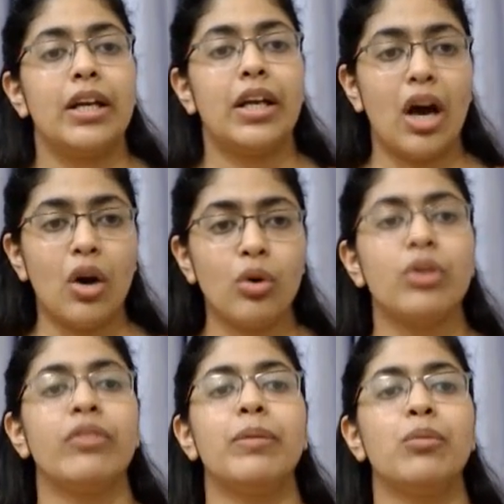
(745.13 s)

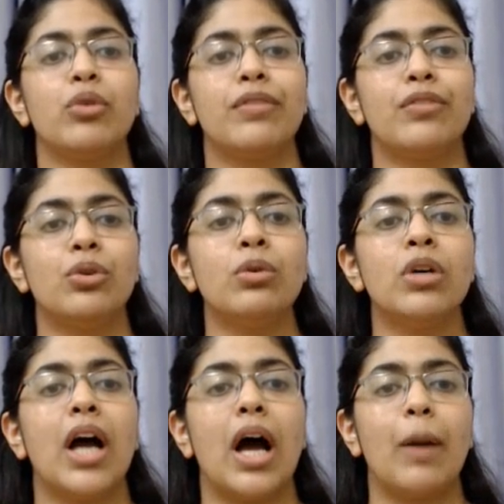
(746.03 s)
Now we move to
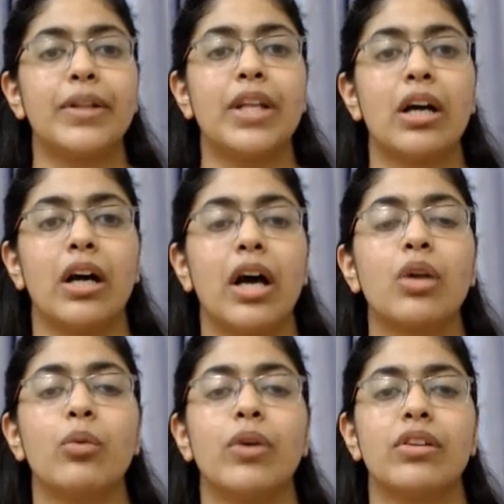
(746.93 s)
Amita
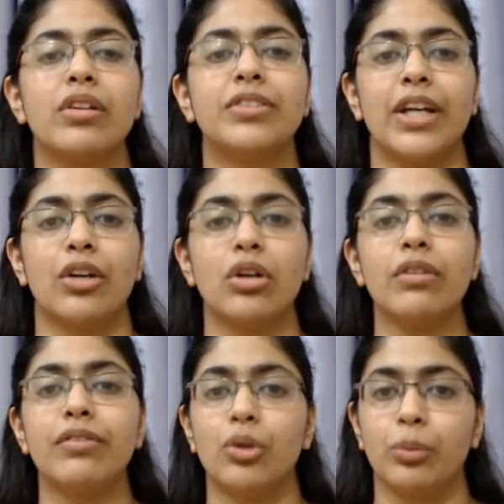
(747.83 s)
Garg versus State
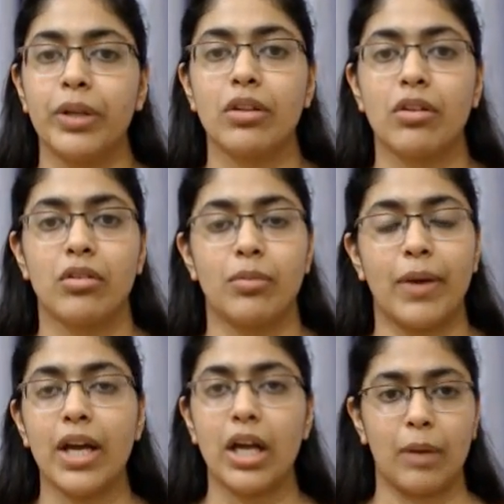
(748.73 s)
of UP. This is
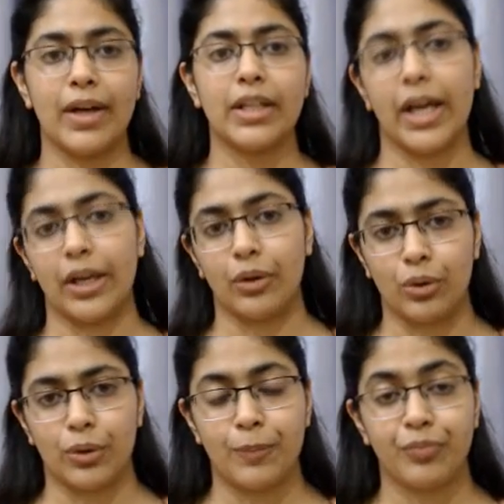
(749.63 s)
by Allahabad High
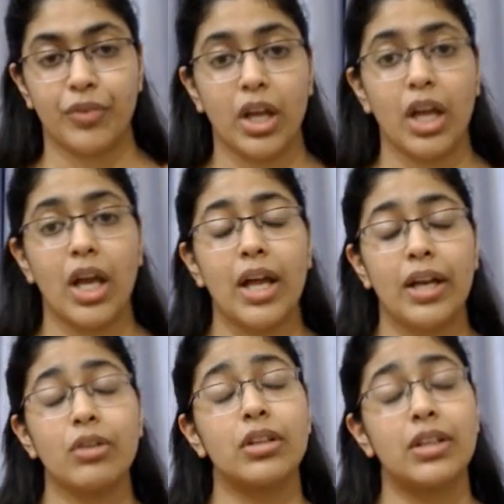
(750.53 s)
Court.
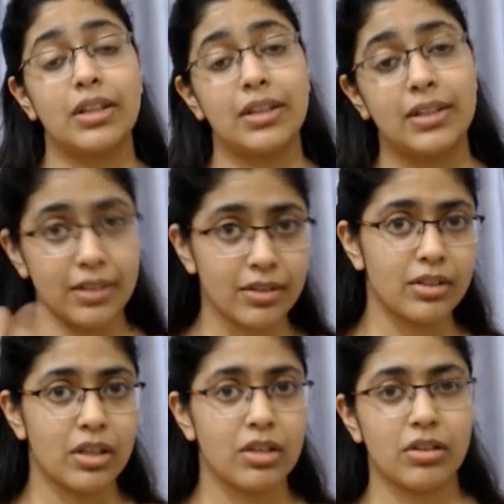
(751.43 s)
Now
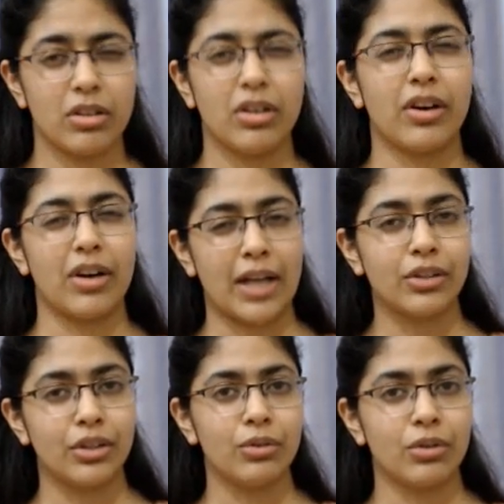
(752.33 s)
this is a
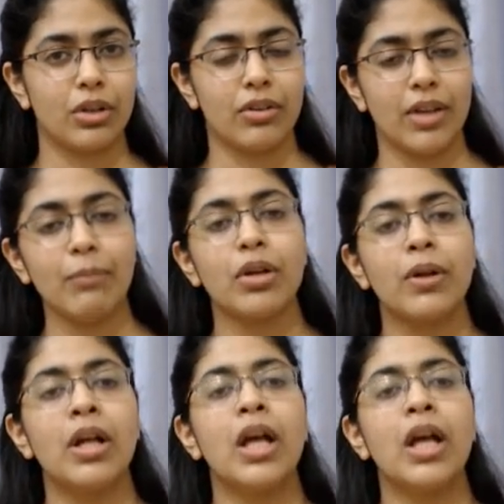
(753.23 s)
rather new concept.